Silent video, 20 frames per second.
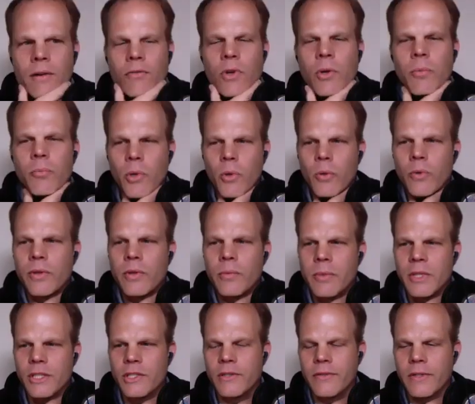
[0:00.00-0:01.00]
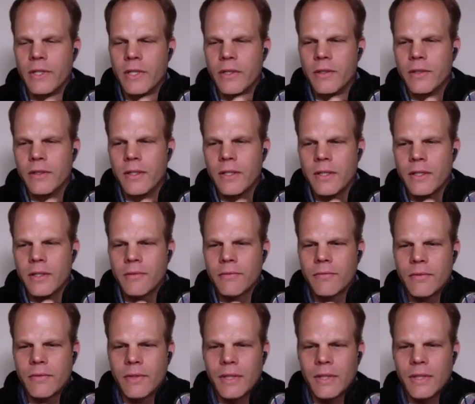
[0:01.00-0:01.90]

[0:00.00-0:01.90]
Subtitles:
run both in my Chevelle.